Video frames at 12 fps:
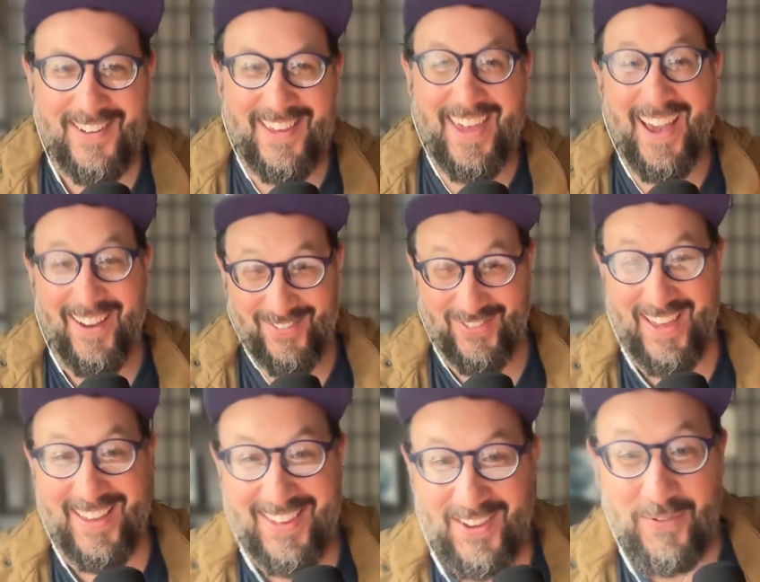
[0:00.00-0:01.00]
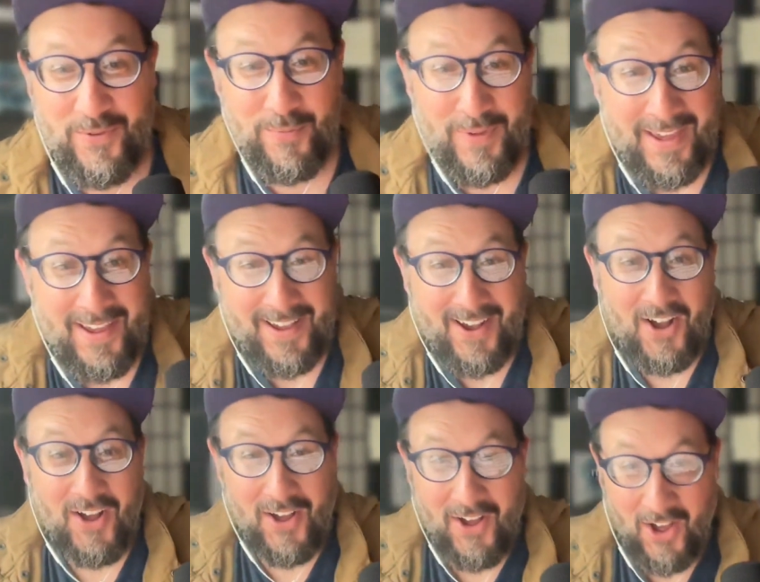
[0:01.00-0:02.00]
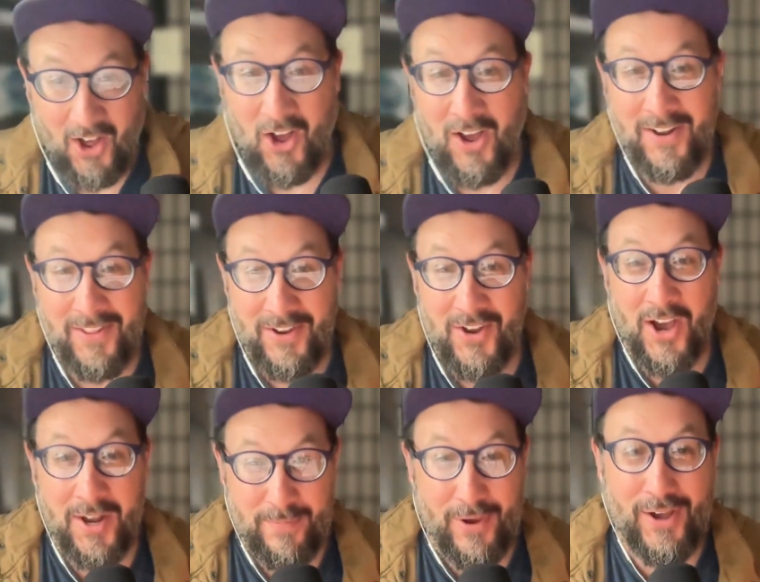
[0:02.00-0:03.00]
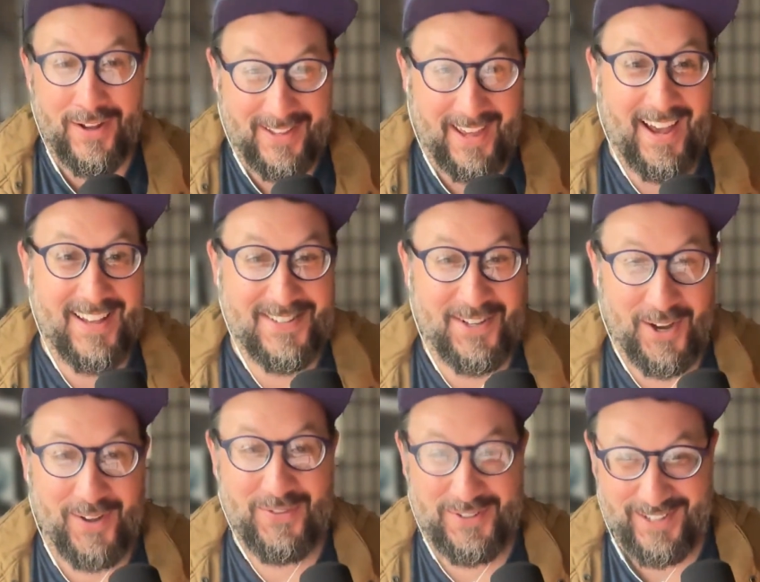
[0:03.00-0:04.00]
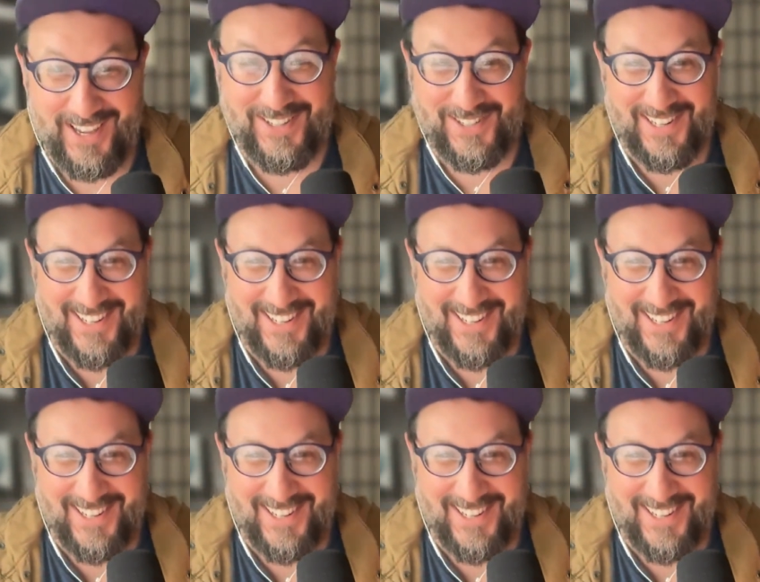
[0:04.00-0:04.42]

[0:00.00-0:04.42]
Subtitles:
yeah, thank you for being on the Not Podcast conversation.